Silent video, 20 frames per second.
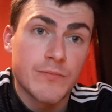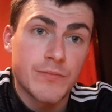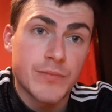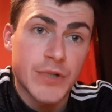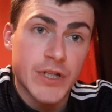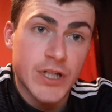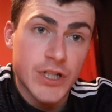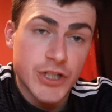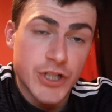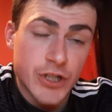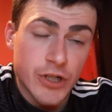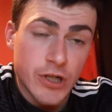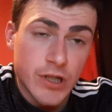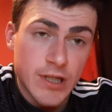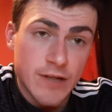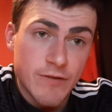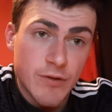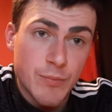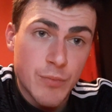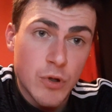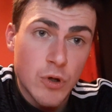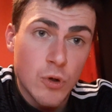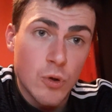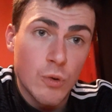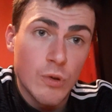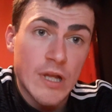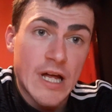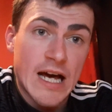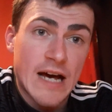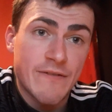Because, you know,
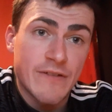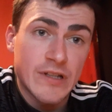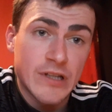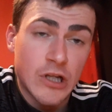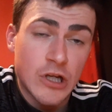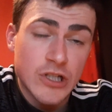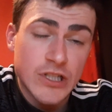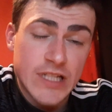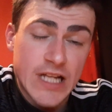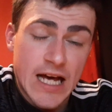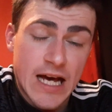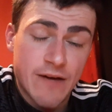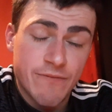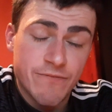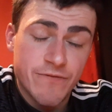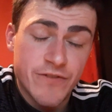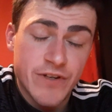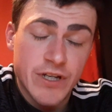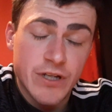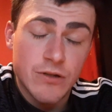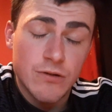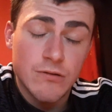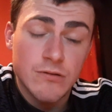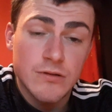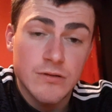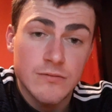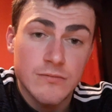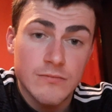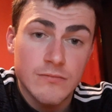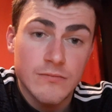Liverpool haven't lost at
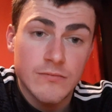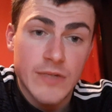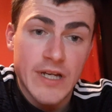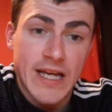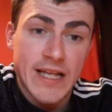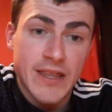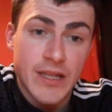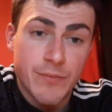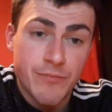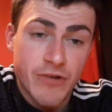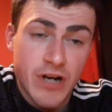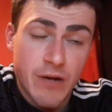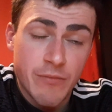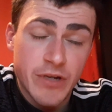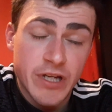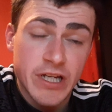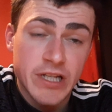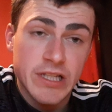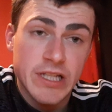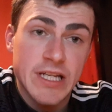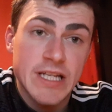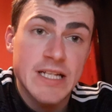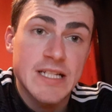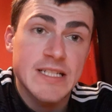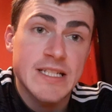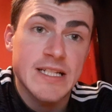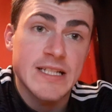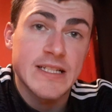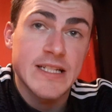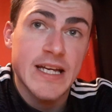Anfield in the Premier League
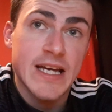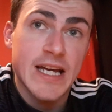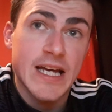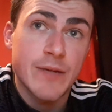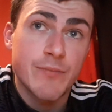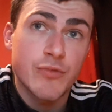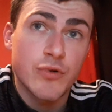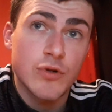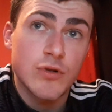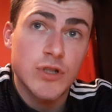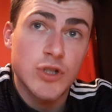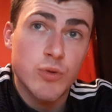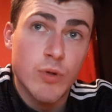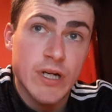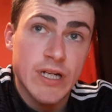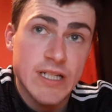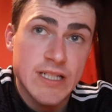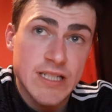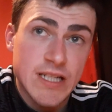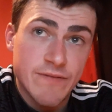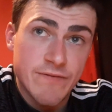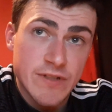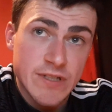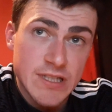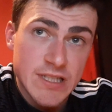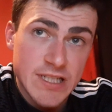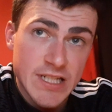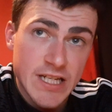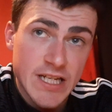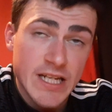since April
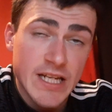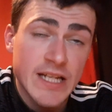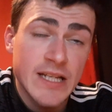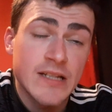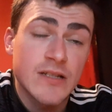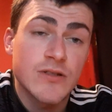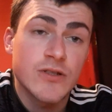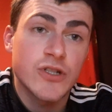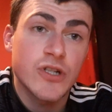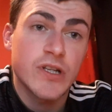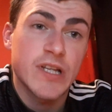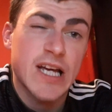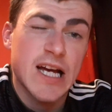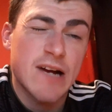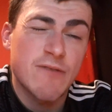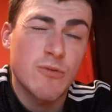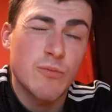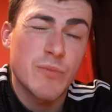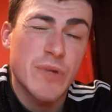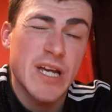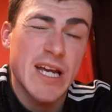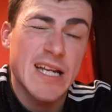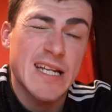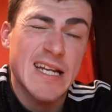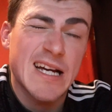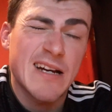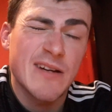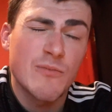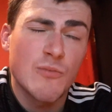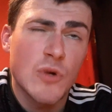2017. So they are unbeaten
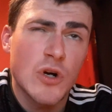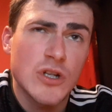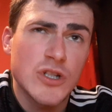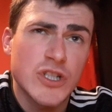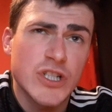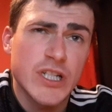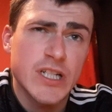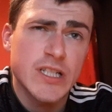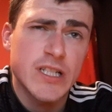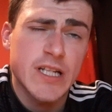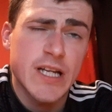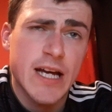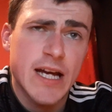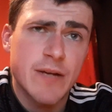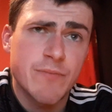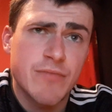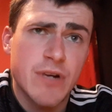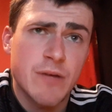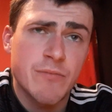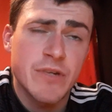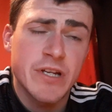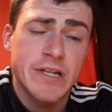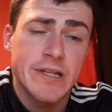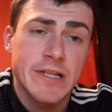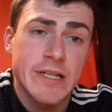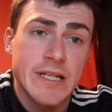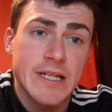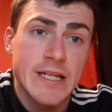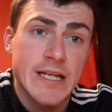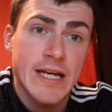now in, 68 Premier
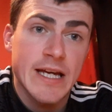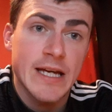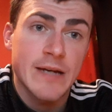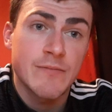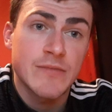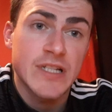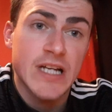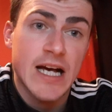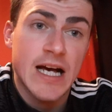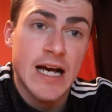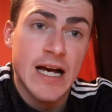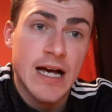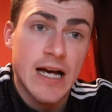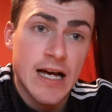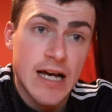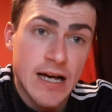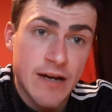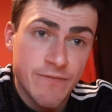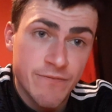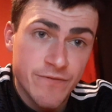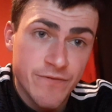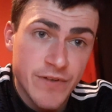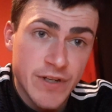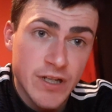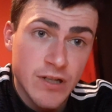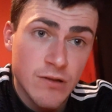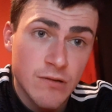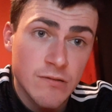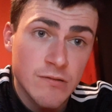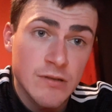League games at
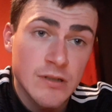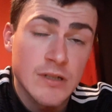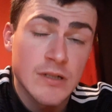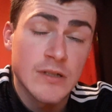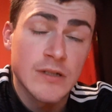Anfield.